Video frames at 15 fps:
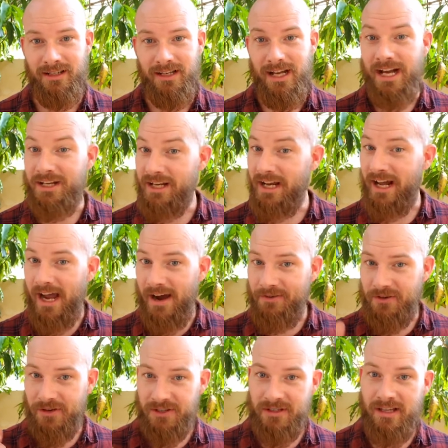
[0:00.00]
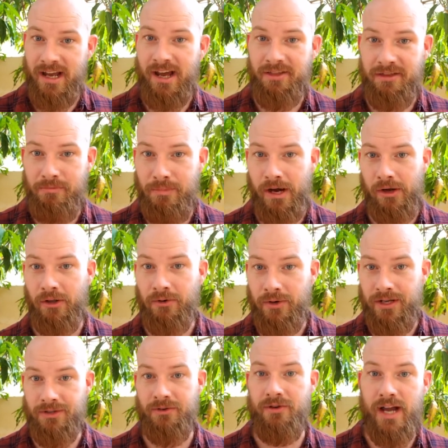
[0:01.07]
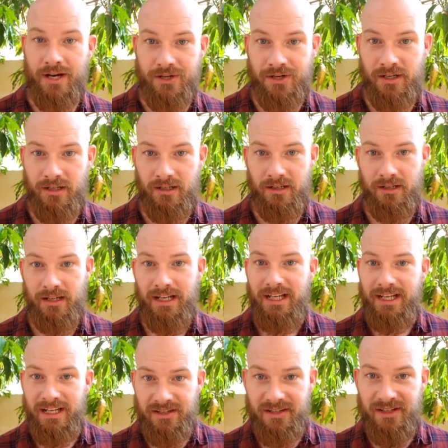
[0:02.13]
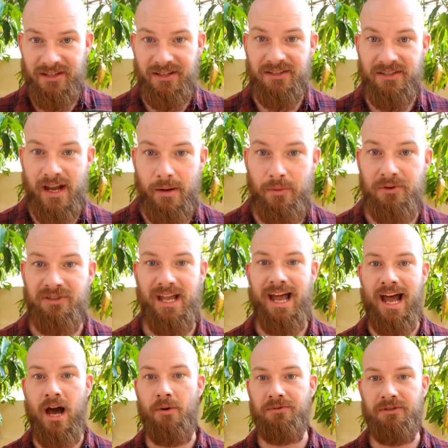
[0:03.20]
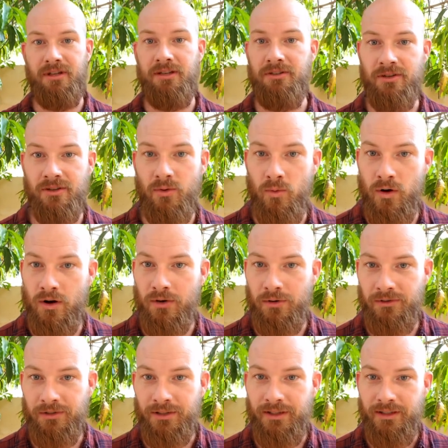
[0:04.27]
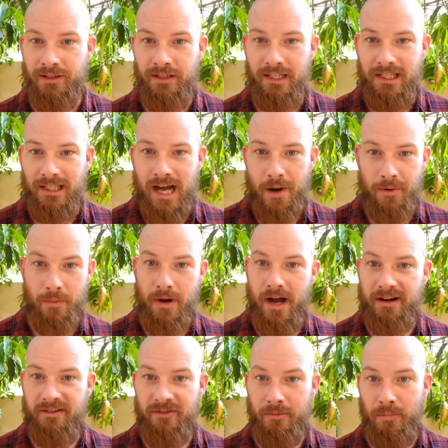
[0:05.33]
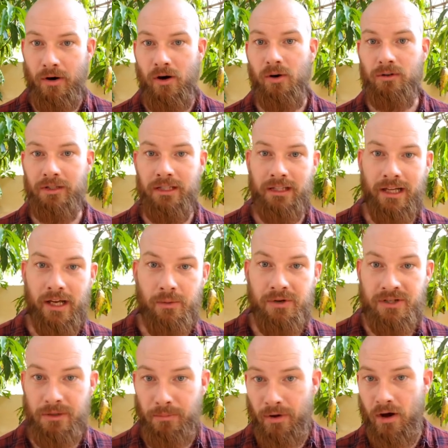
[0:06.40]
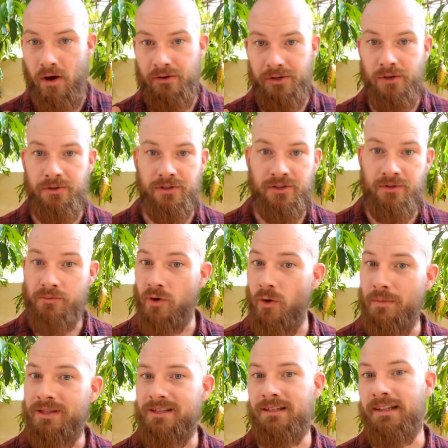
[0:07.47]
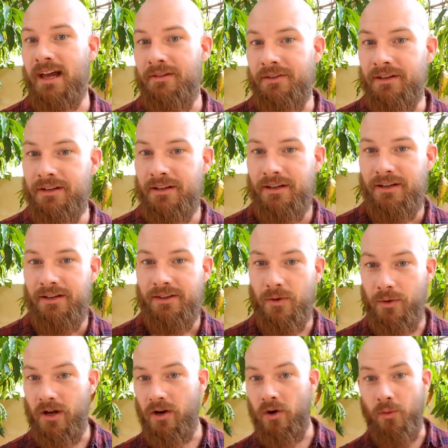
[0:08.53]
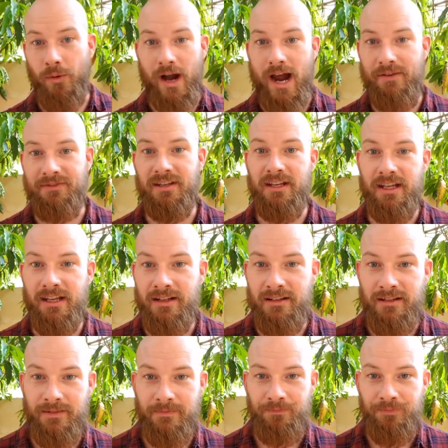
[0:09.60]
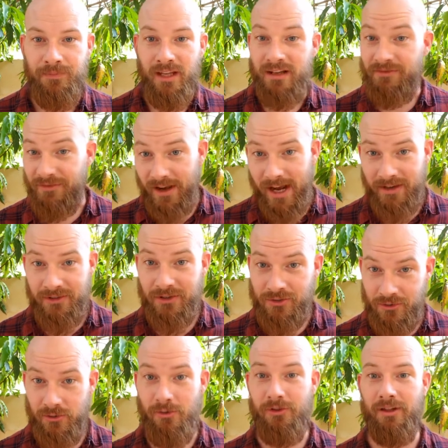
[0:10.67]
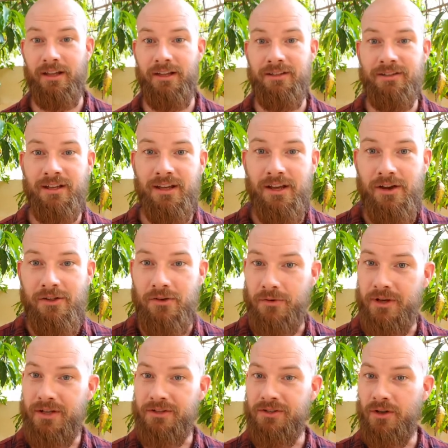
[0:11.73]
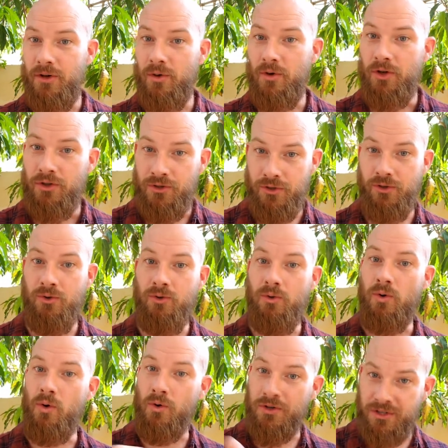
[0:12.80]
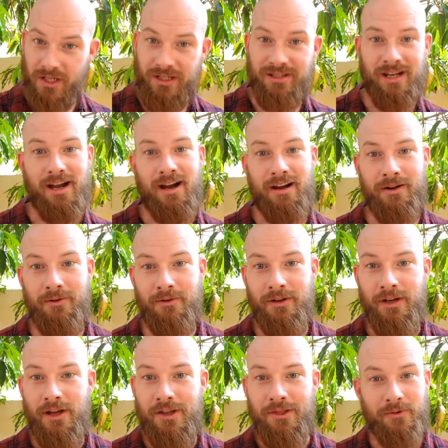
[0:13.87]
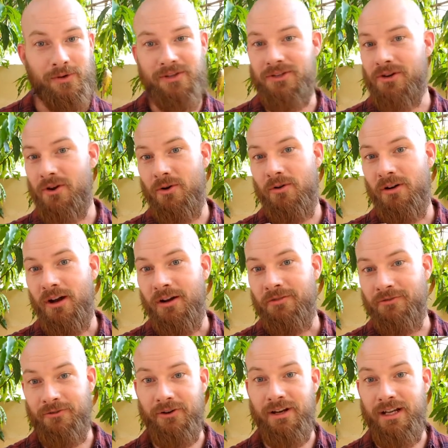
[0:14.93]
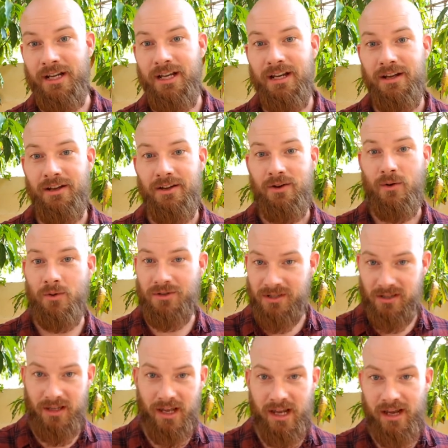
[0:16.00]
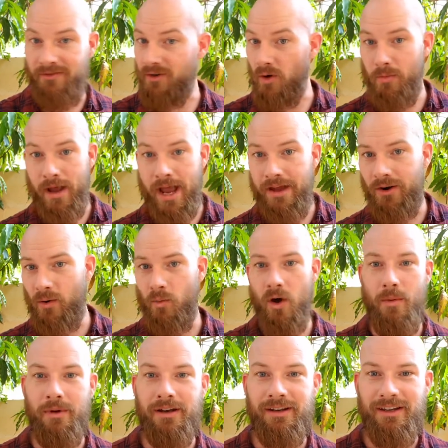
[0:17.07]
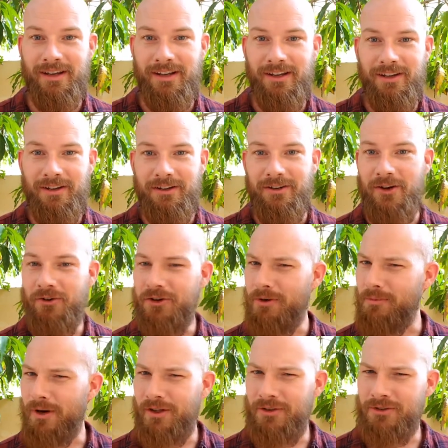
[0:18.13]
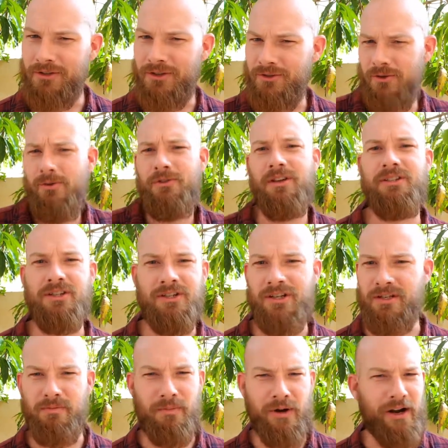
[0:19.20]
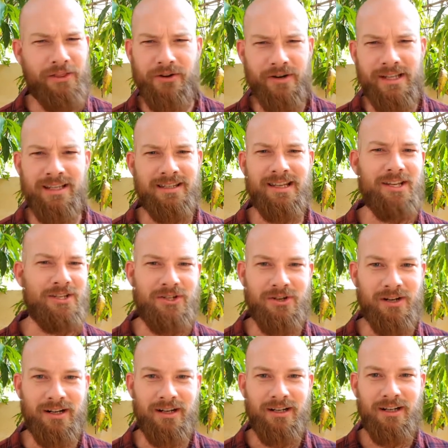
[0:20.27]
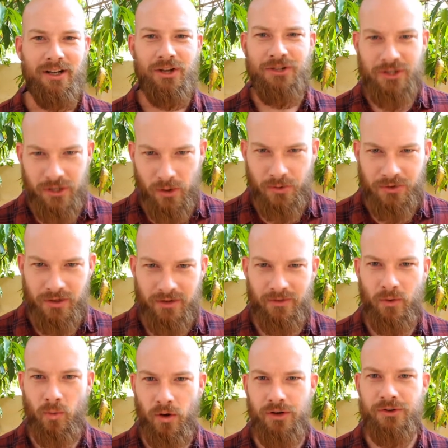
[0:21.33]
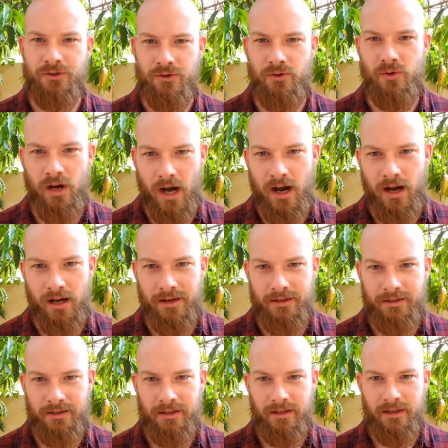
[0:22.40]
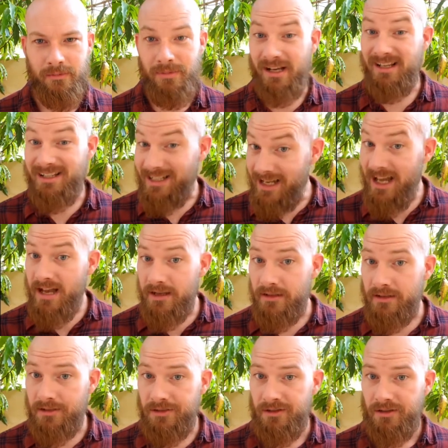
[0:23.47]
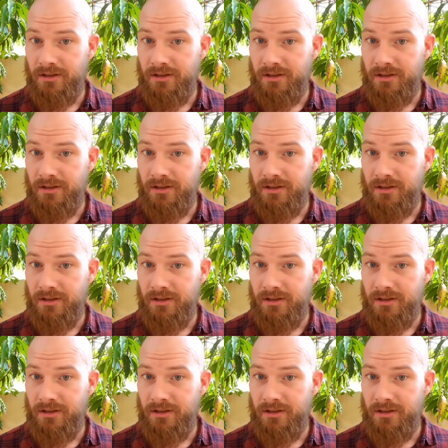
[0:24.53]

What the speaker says: And yet after his death, burial, and resurrection, he sent his disciples out into the world. I'm reminded of the Pauline language that Paul uses in Romans 11, that we are grafted in. In fact, the truth is, there is no Jew or Gentile. There is no free or slave, no man or woman. No, dear brothers, the truth is, it's just brother and sister, children of the one true God. Because he is